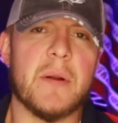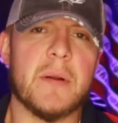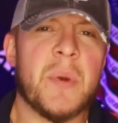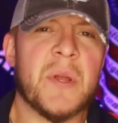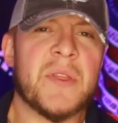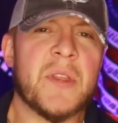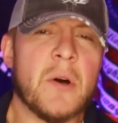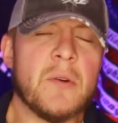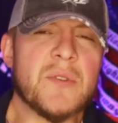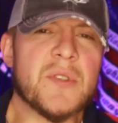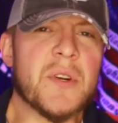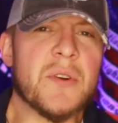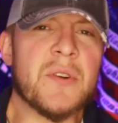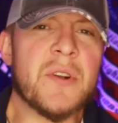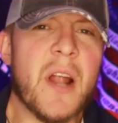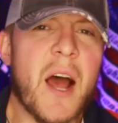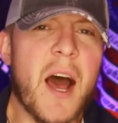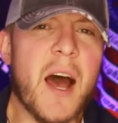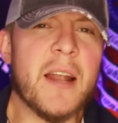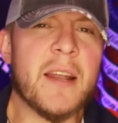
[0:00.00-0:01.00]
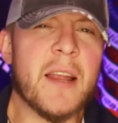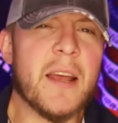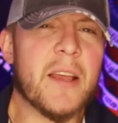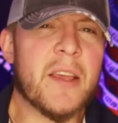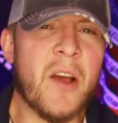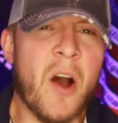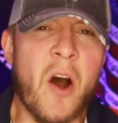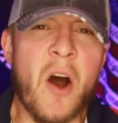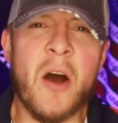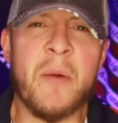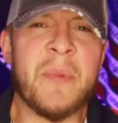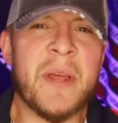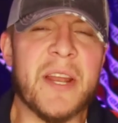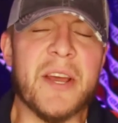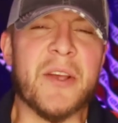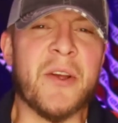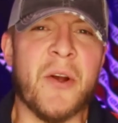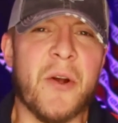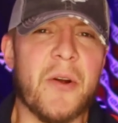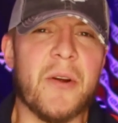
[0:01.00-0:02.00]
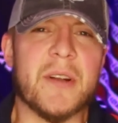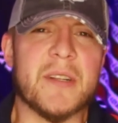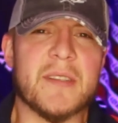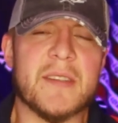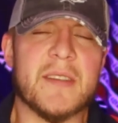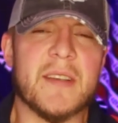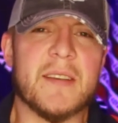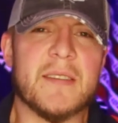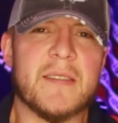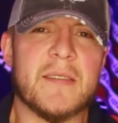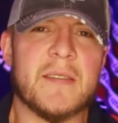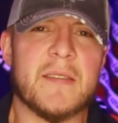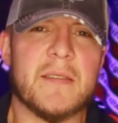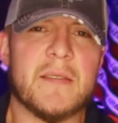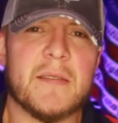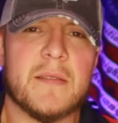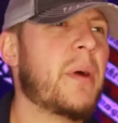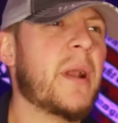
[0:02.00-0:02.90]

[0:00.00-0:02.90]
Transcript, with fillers: But those are not common occurrences.